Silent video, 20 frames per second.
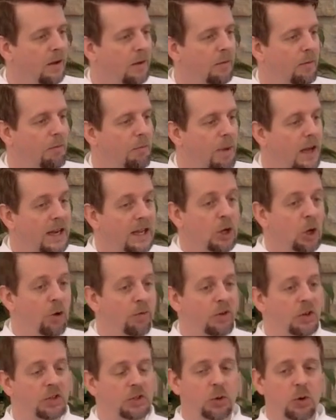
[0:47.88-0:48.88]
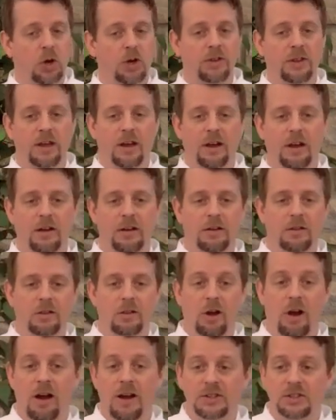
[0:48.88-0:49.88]
Many who've endured the
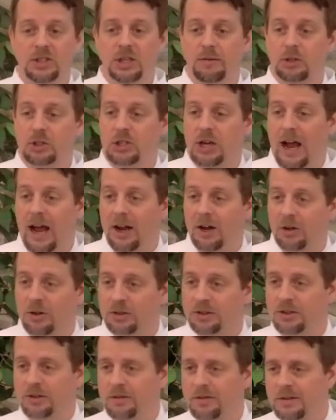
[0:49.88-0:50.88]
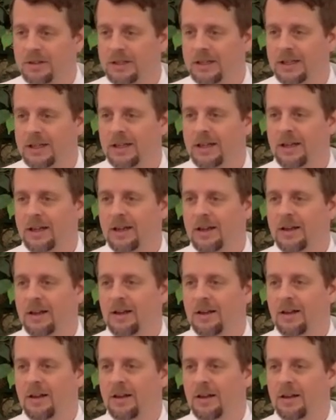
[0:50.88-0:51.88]
loss of a child
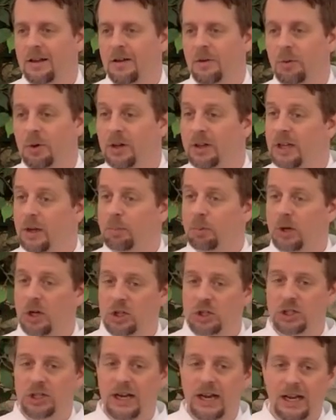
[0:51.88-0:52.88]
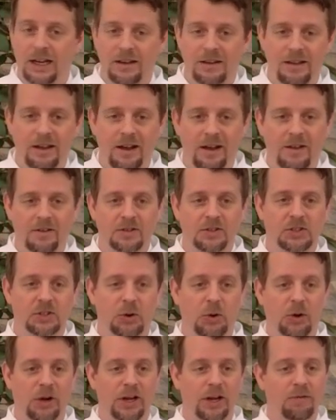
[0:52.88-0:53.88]
really appreciate the
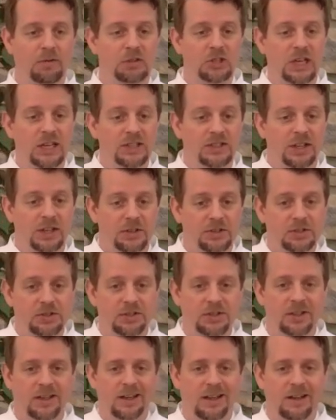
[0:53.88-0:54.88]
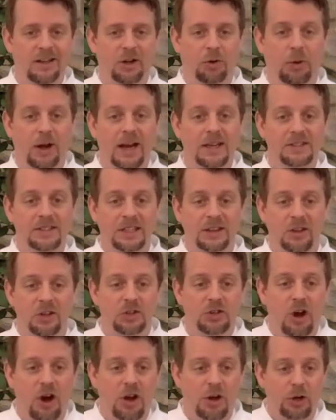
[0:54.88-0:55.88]
story of Jesus raising the
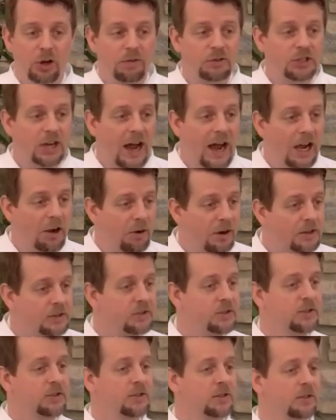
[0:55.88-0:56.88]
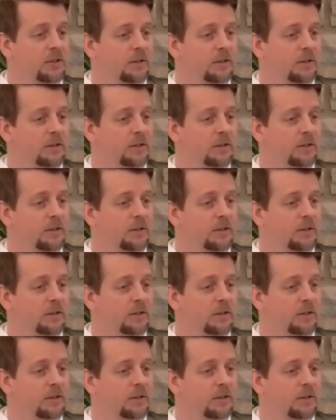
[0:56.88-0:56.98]
daughter of Jairus.